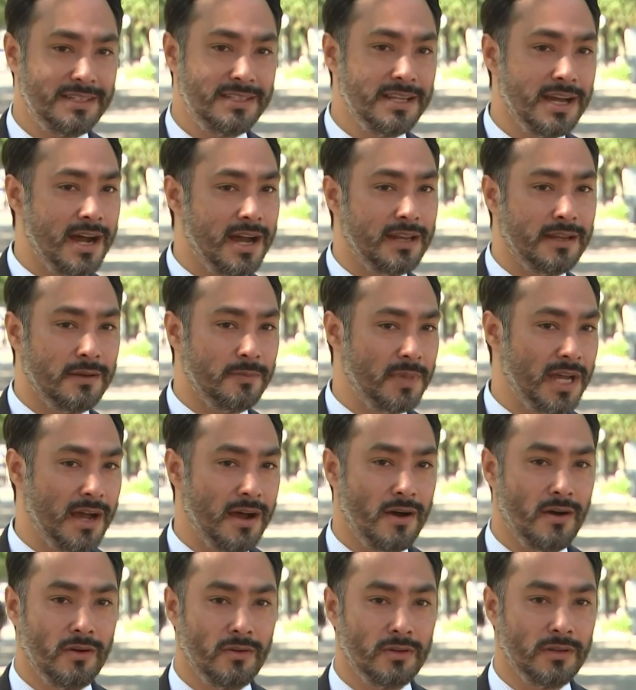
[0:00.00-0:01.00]
is not
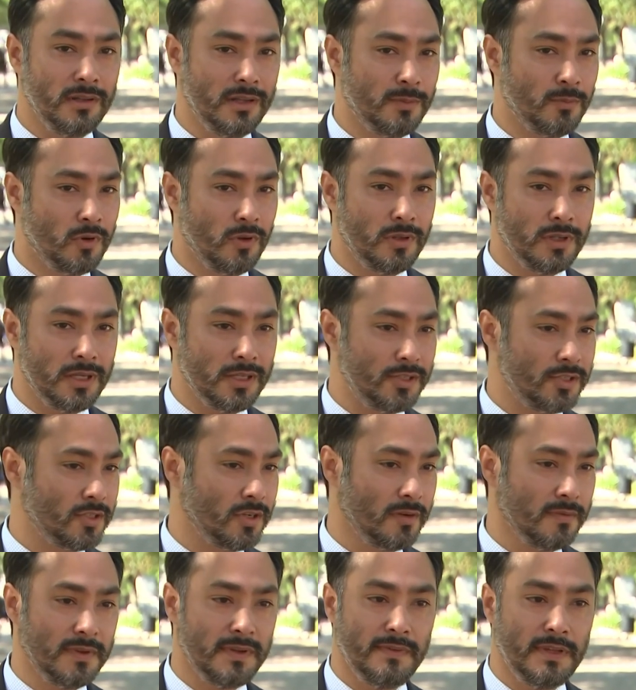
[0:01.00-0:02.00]
about liberal and
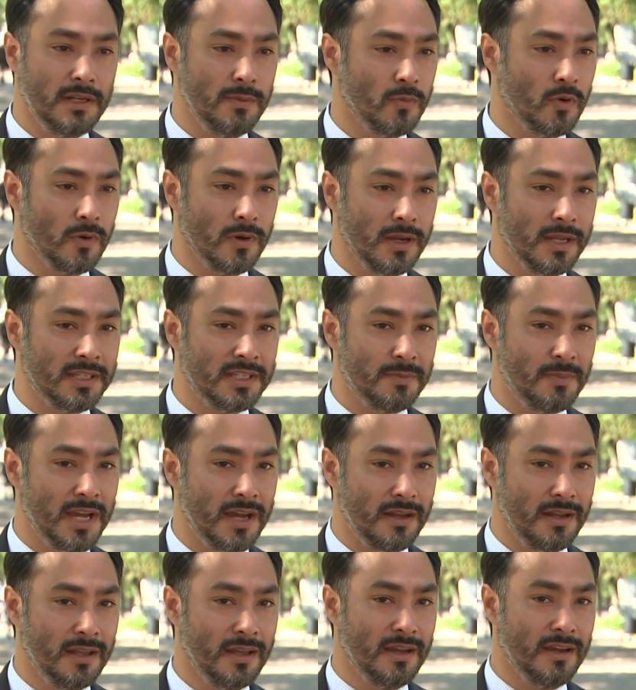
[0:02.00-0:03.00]
conservative anymore. It's
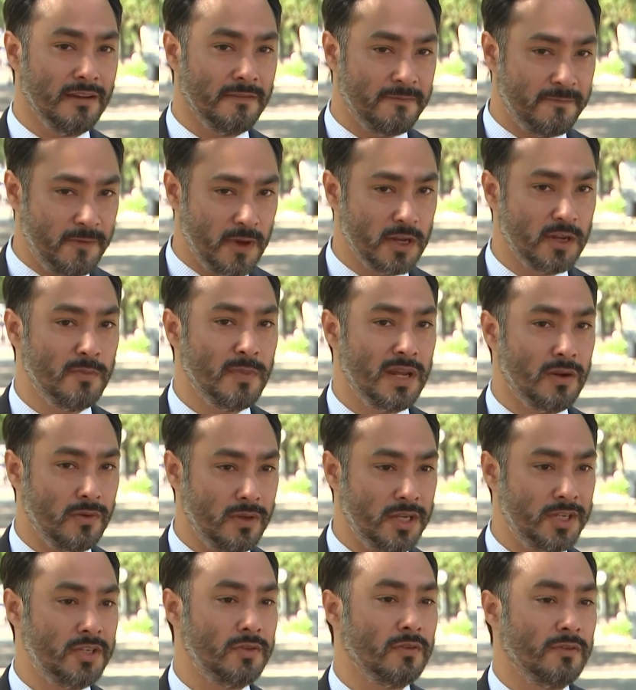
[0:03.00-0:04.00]
about a
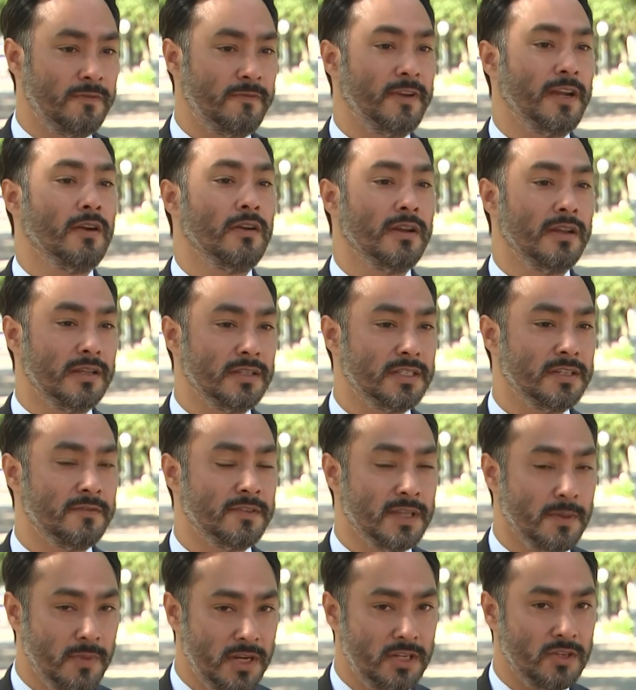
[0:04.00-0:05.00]
fundamental issue of fairness, of
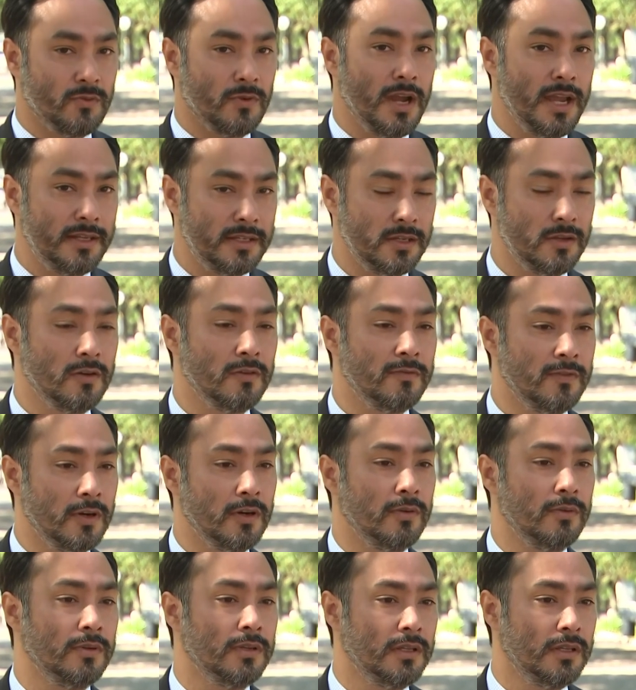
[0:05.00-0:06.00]
somebody's right to go
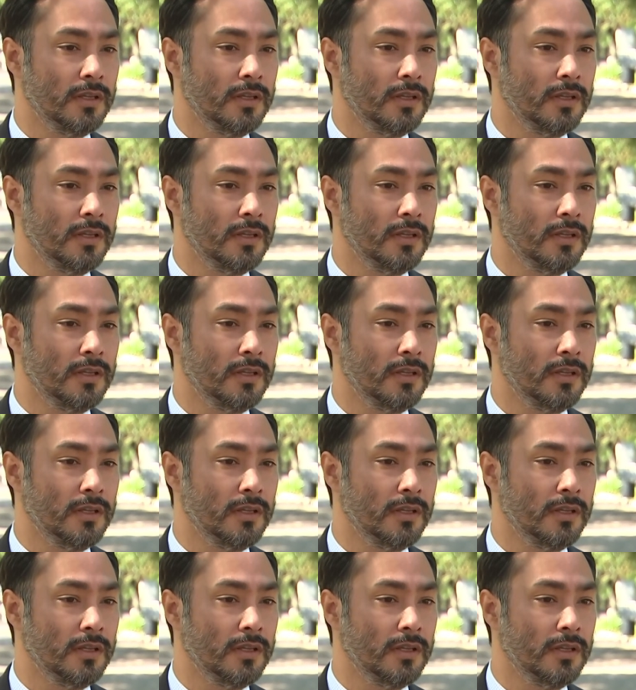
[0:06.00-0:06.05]
vote.